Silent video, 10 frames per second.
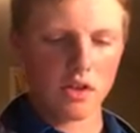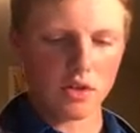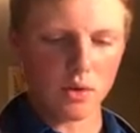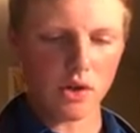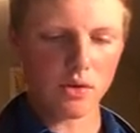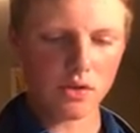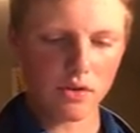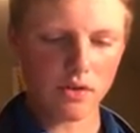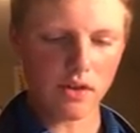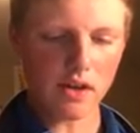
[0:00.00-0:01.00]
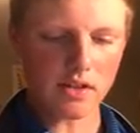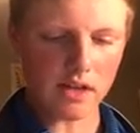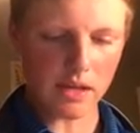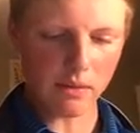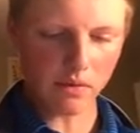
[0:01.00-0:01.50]
So we're going to create a
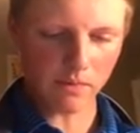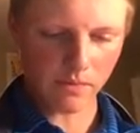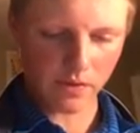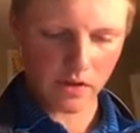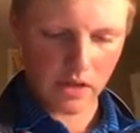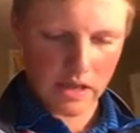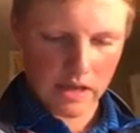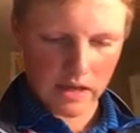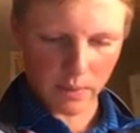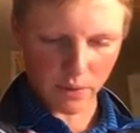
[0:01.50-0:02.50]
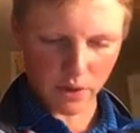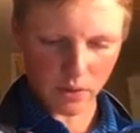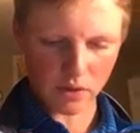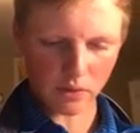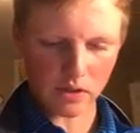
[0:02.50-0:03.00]
table, and we're
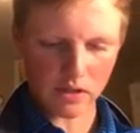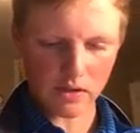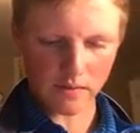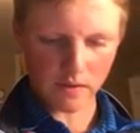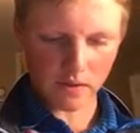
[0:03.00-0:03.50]
going to leave